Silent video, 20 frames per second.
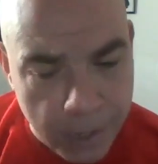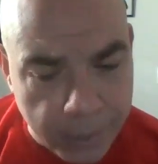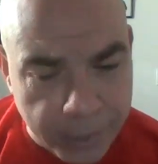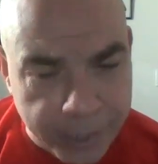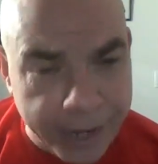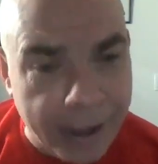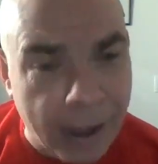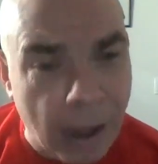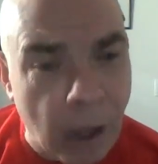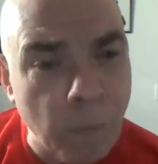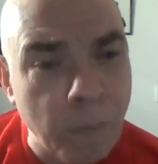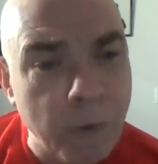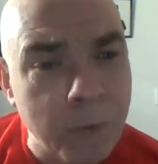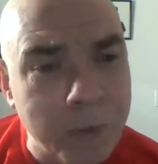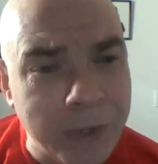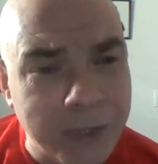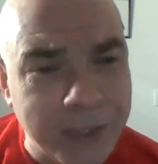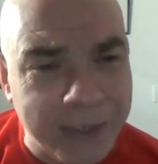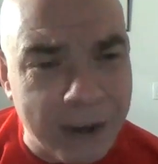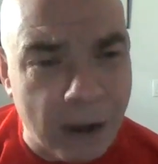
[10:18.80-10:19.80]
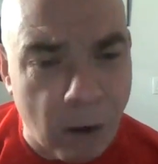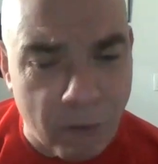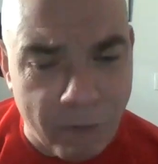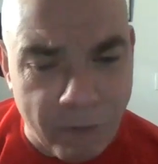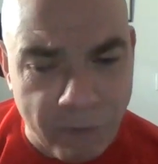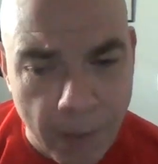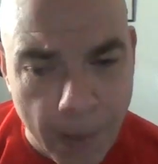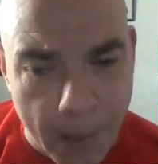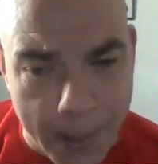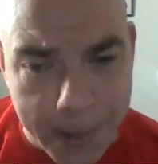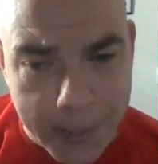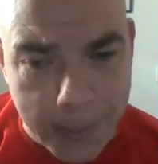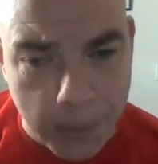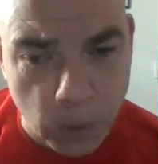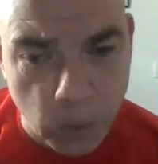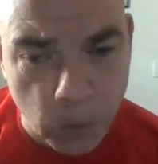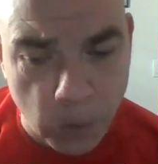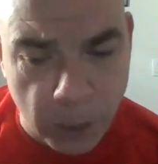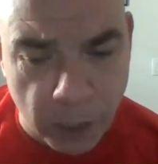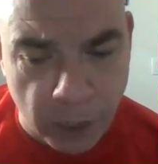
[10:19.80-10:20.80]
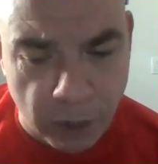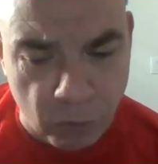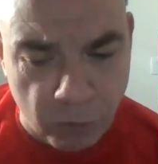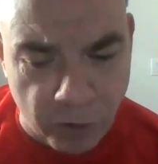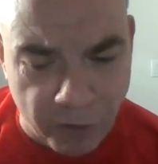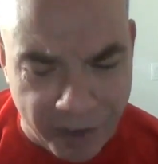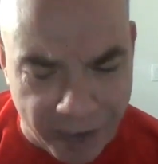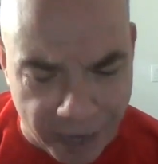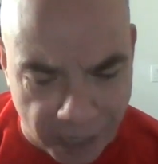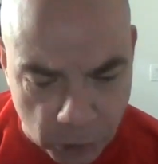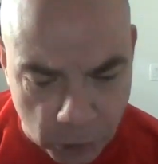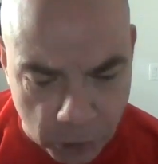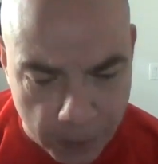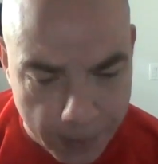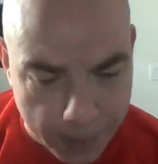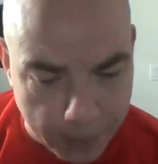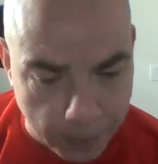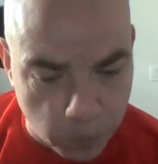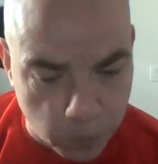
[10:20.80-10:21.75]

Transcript: The album itself, Revenge,